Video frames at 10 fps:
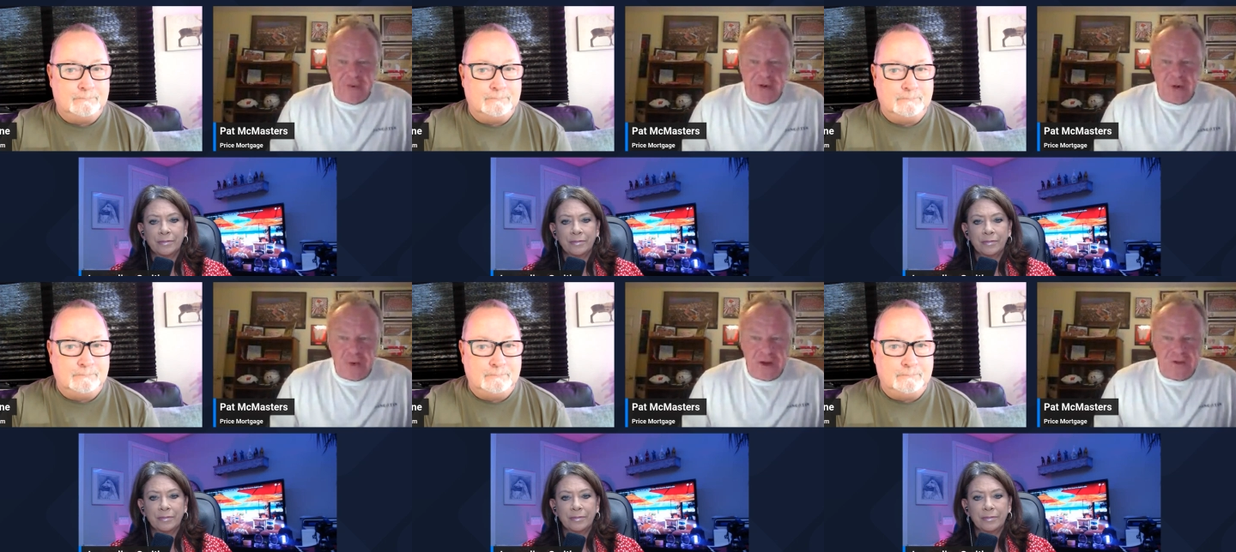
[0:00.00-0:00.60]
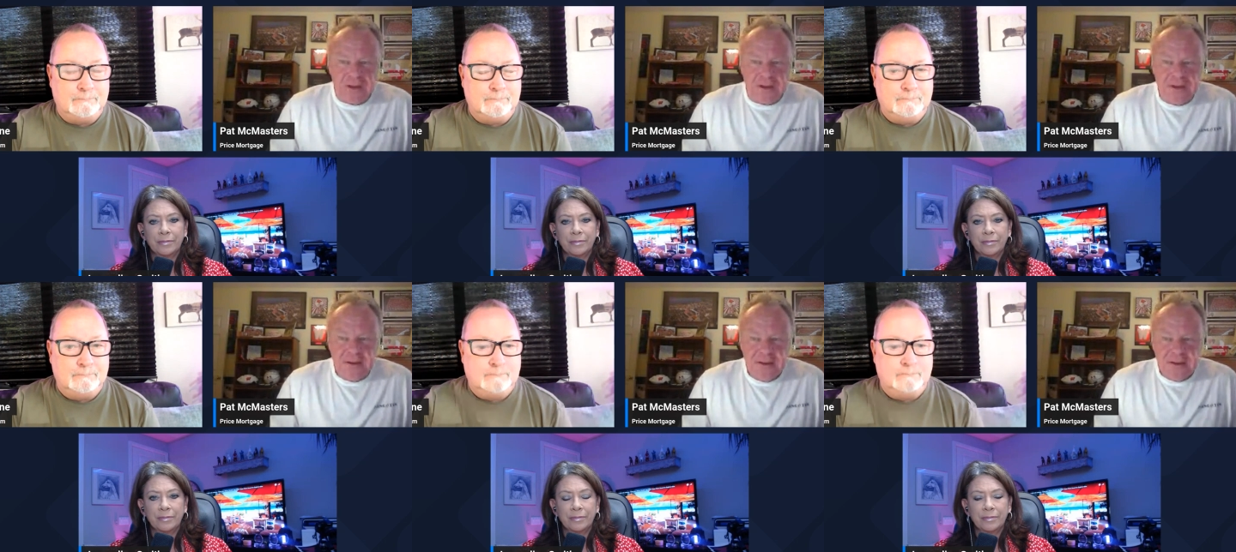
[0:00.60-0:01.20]
Speaker 1: very quickly.
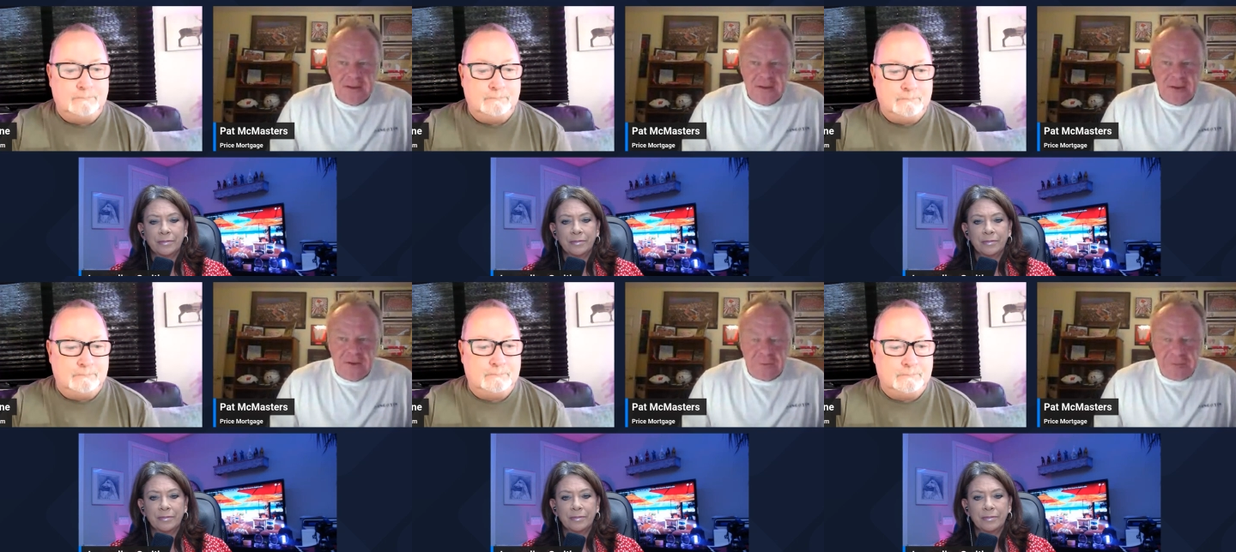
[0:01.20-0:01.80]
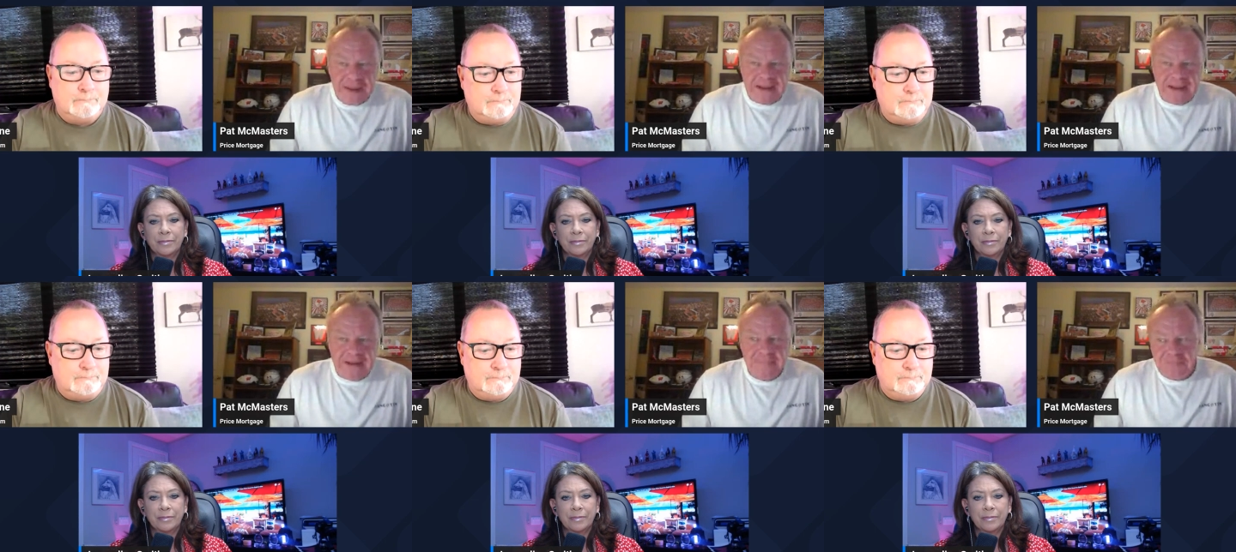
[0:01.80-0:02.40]
You know, the
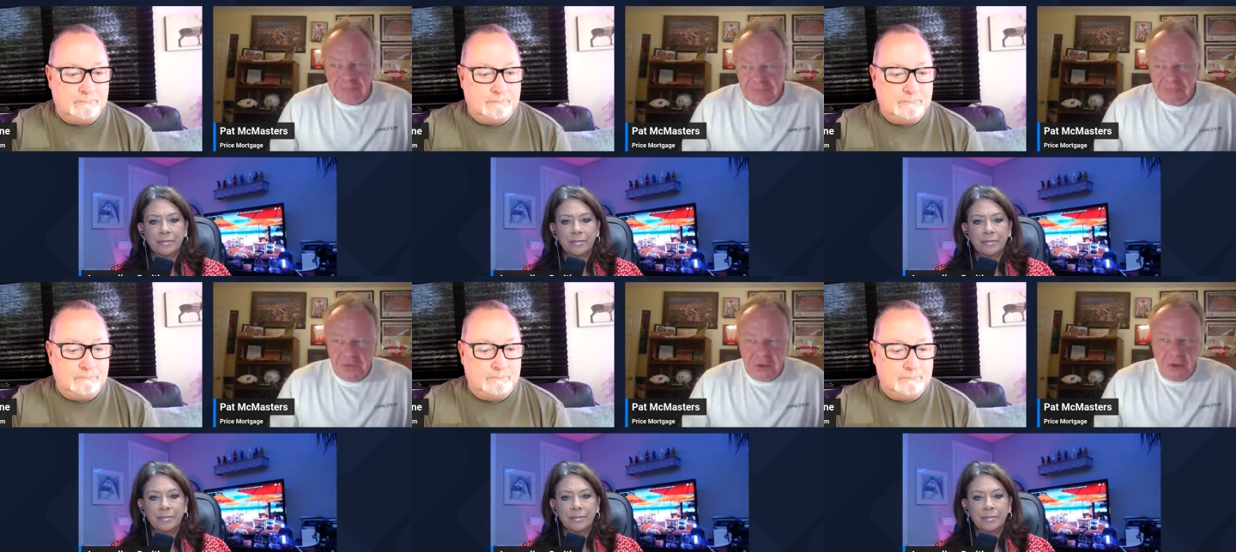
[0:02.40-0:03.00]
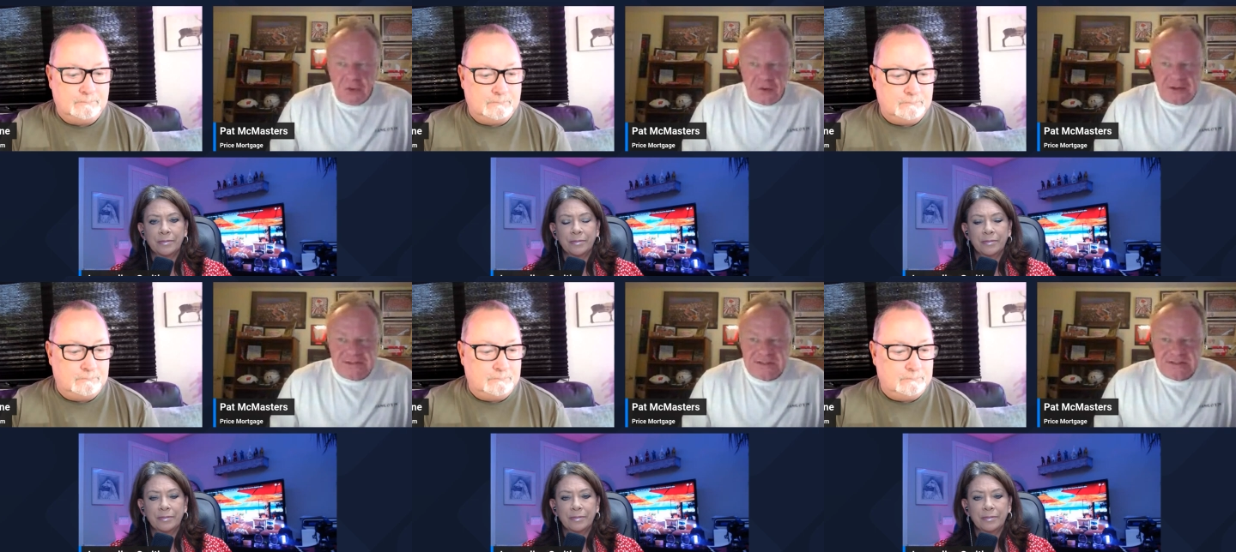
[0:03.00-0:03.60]
banking, you know,
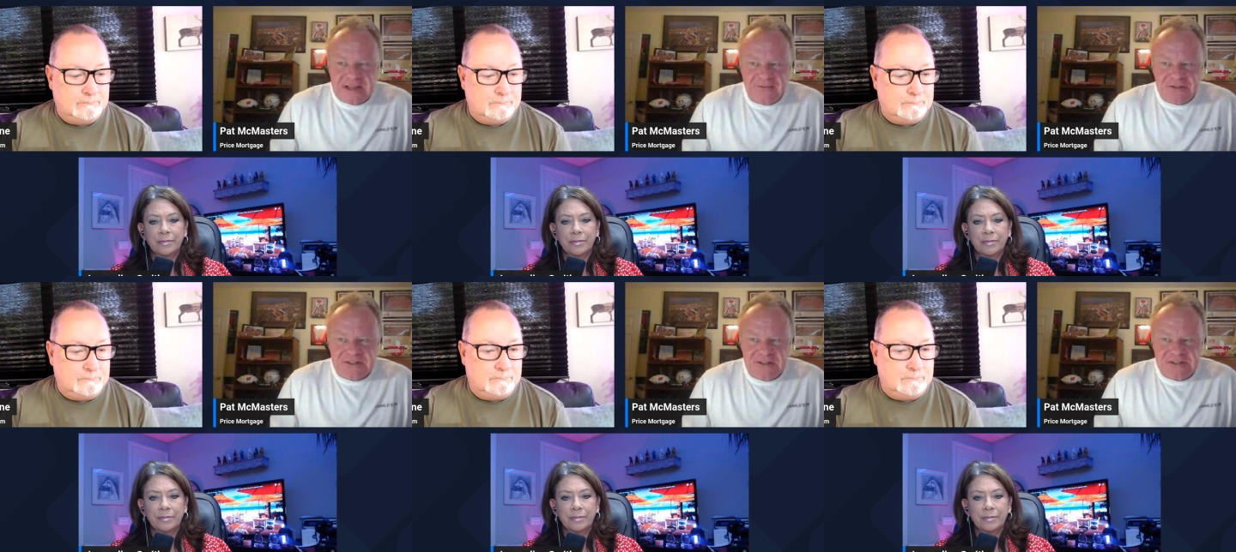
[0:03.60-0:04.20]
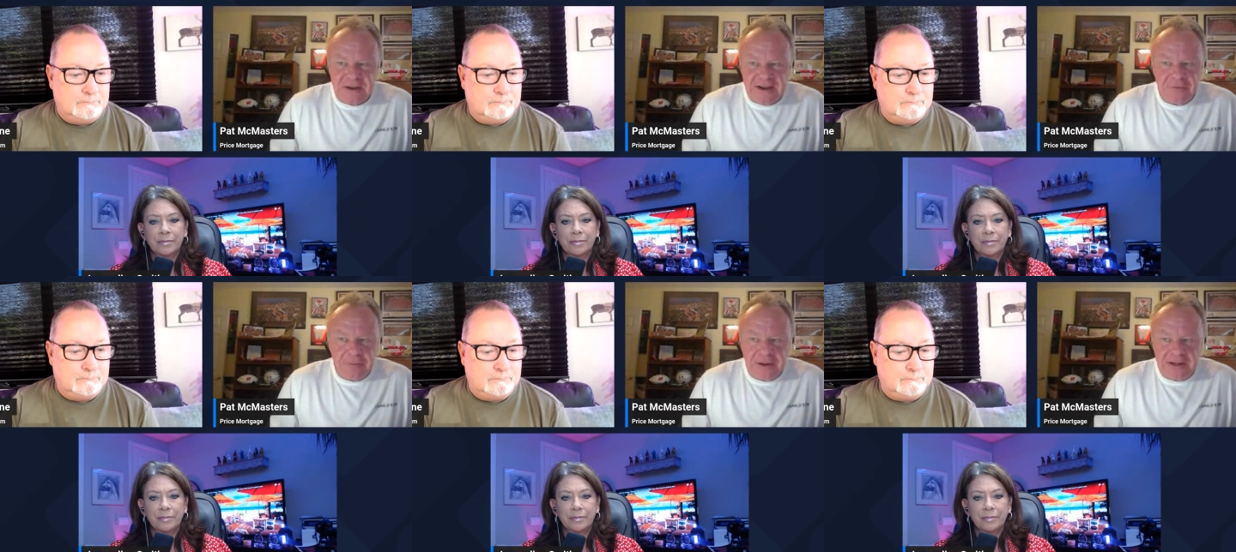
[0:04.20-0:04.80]
crisis, obviously
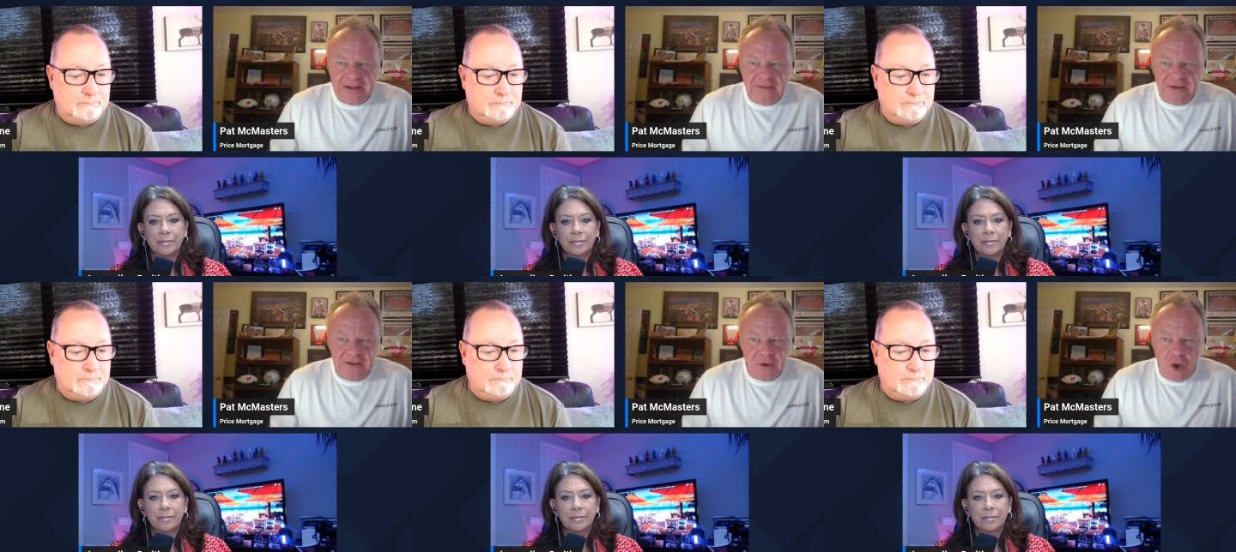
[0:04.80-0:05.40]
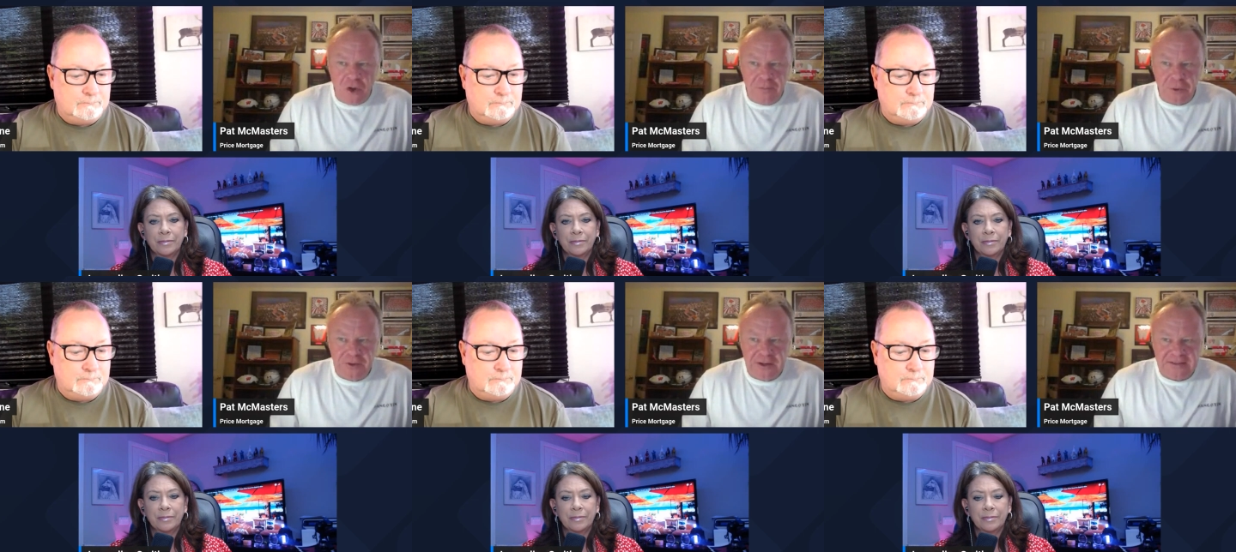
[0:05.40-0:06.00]
everybody kind of all
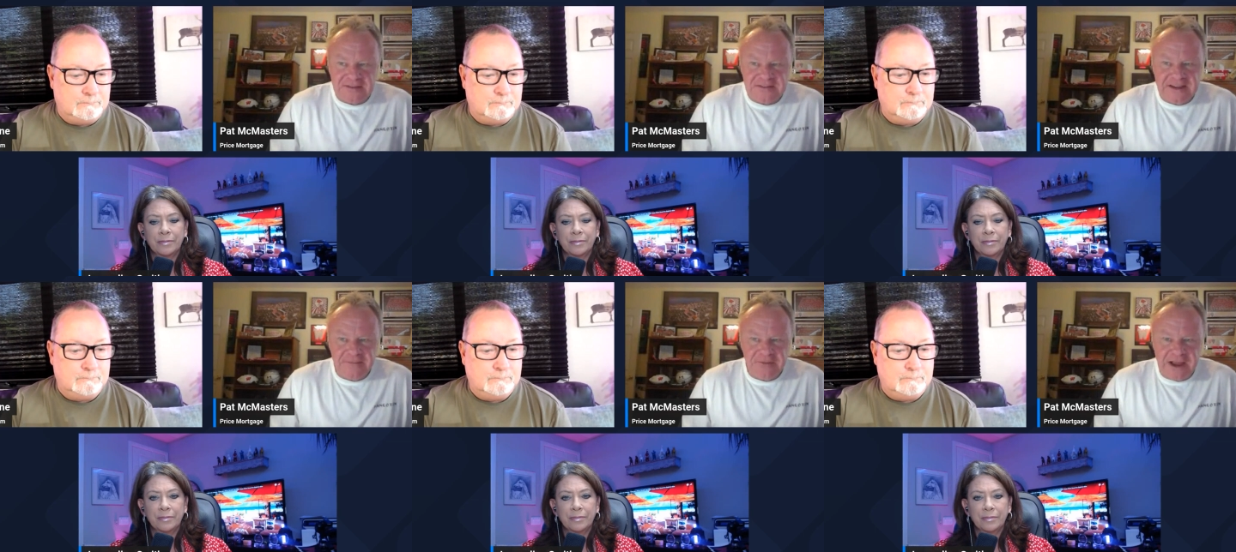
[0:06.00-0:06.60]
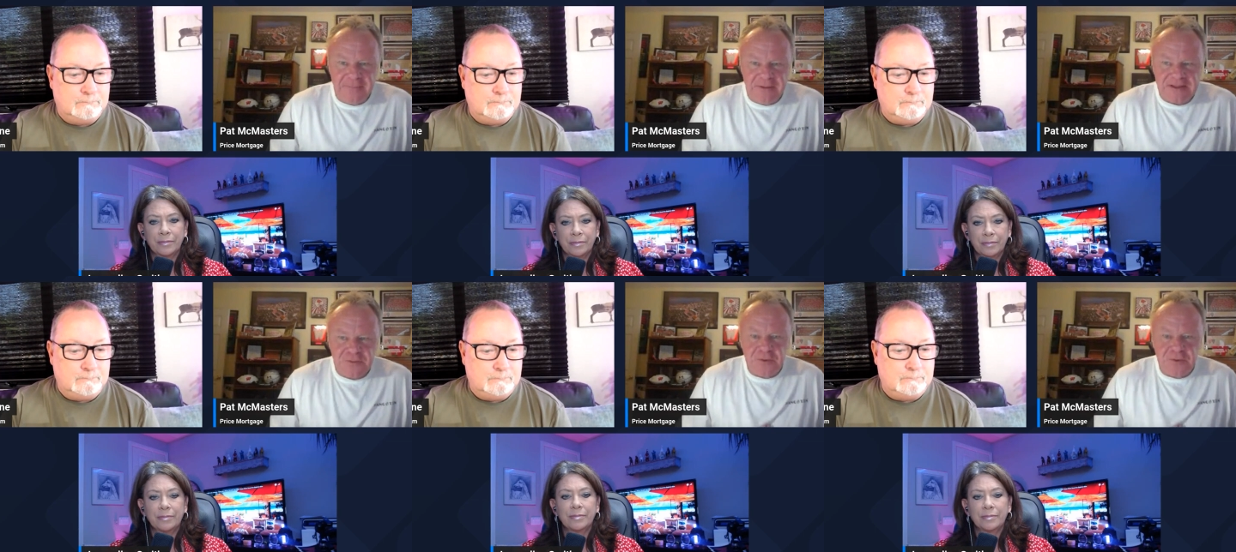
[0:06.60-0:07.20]
imploded at the same time. And
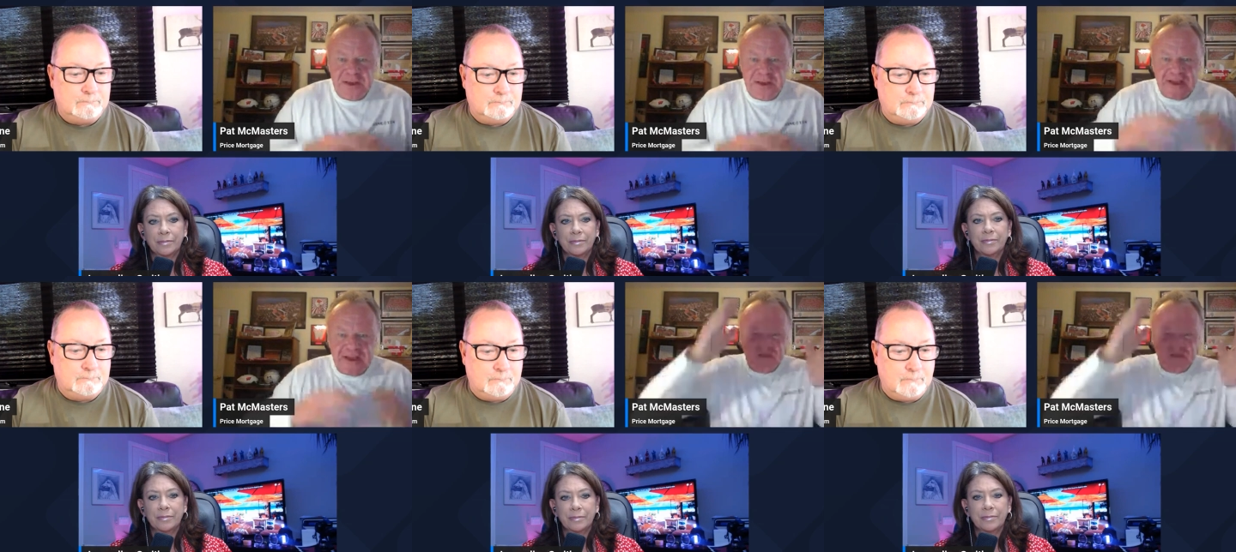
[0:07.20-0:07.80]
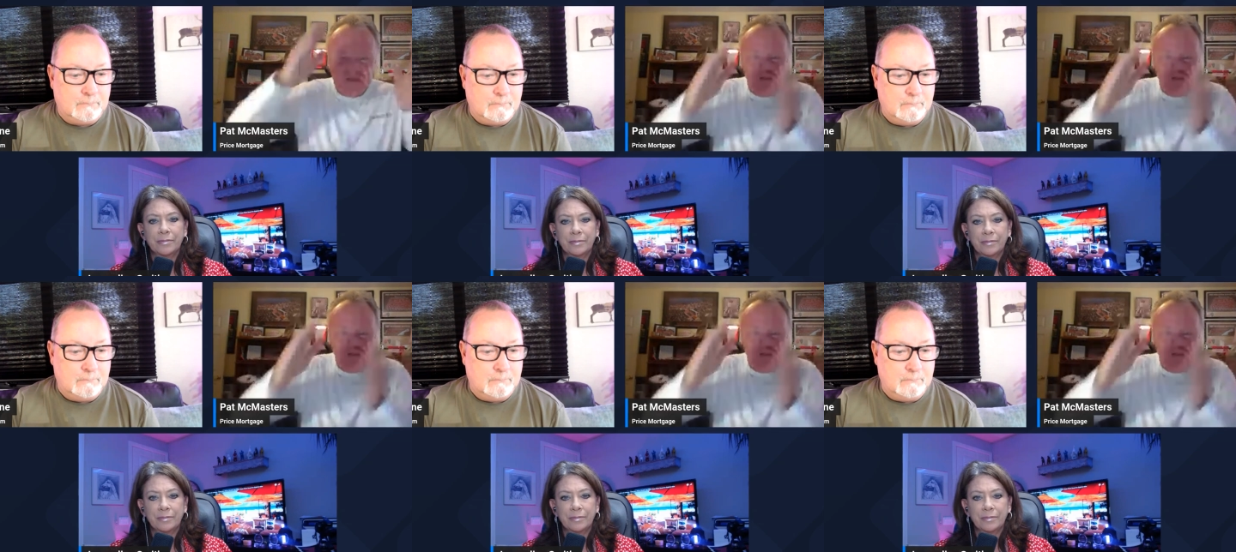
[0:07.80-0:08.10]
that's where you had this whole